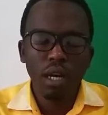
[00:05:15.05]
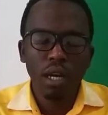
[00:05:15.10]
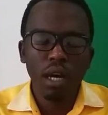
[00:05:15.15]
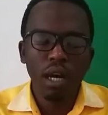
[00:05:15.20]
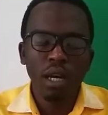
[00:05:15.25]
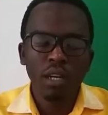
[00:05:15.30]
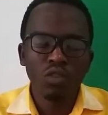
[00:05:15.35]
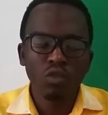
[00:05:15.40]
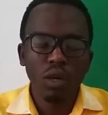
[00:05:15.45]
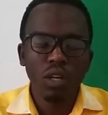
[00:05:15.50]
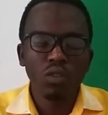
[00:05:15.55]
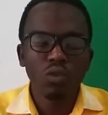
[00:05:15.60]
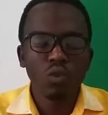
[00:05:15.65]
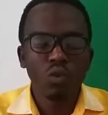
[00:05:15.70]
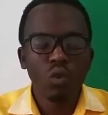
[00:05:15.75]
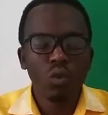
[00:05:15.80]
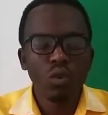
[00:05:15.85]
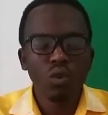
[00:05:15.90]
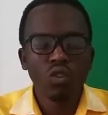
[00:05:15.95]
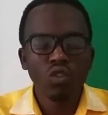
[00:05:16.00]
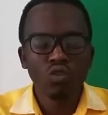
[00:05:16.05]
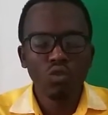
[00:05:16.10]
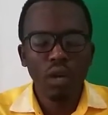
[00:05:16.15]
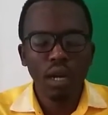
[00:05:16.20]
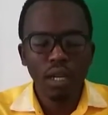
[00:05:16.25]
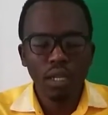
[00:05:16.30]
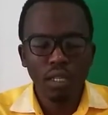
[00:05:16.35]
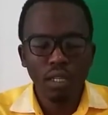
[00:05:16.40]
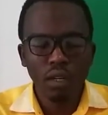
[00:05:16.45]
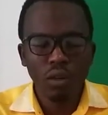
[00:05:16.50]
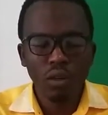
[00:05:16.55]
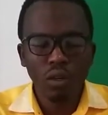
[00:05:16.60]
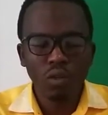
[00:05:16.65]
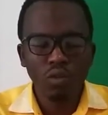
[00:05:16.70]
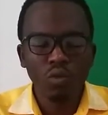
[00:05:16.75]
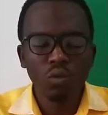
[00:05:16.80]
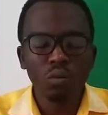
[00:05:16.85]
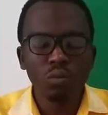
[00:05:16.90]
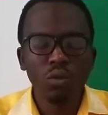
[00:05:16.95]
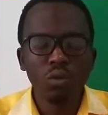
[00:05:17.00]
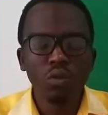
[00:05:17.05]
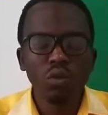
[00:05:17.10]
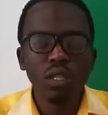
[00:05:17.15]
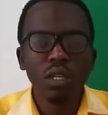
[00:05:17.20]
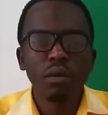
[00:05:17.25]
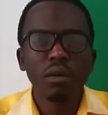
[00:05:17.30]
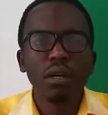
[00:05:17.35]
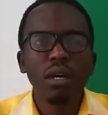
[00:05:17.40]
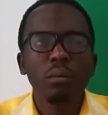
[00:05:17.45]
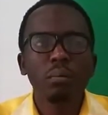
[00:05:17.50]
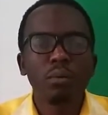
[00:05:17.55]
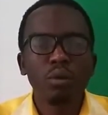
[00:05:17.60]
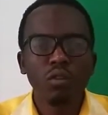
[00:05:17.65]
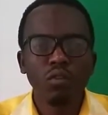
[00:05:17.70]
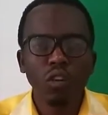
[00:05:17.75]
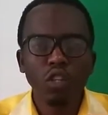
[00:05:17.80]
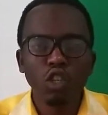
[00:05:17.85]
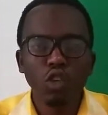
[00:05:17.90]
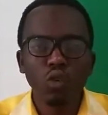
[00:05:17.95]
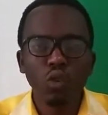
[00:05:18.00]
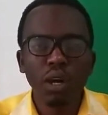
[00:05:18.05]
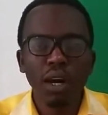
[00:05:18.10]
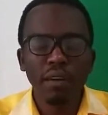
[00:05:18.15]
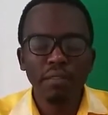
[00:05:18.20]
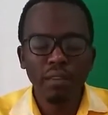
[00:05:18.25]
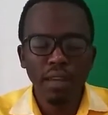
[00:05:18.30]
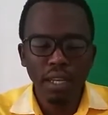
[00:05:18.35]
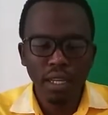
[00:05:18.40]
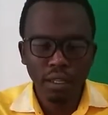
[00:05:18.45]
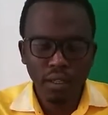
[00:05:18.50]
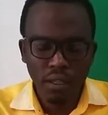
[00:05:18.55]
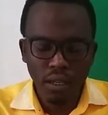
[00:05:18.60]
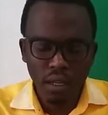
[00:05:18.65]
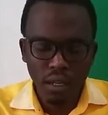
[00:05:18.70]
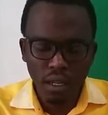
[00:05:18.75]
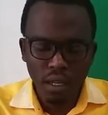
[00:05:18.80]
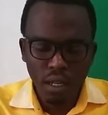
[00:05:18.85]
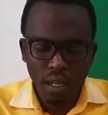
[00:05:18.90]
I tried to construct or to build a professional cover letter.